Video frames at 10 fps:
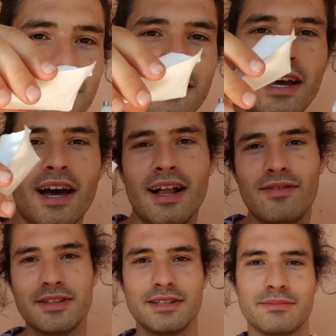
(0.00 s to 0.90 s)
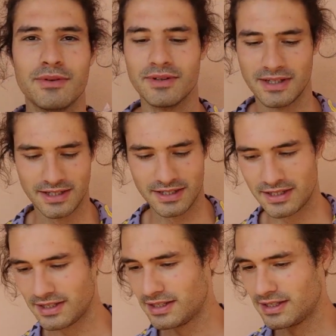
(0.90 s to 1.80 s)
Yeah, half a teaspoon.
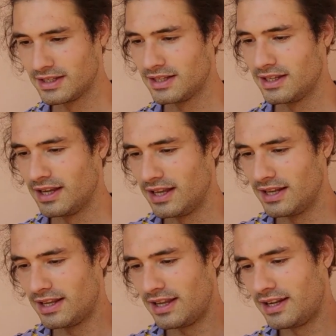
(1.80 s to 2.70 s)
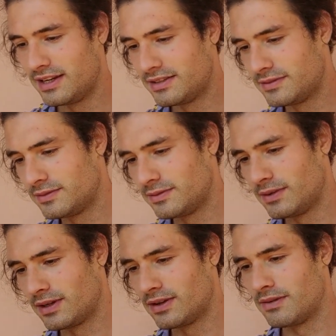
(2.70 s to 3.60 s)
And then
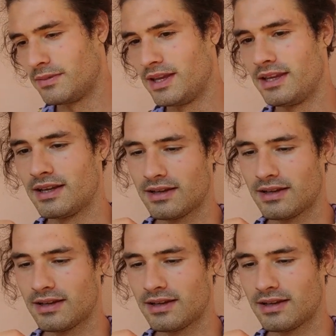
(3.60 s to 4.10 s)
we're gonna make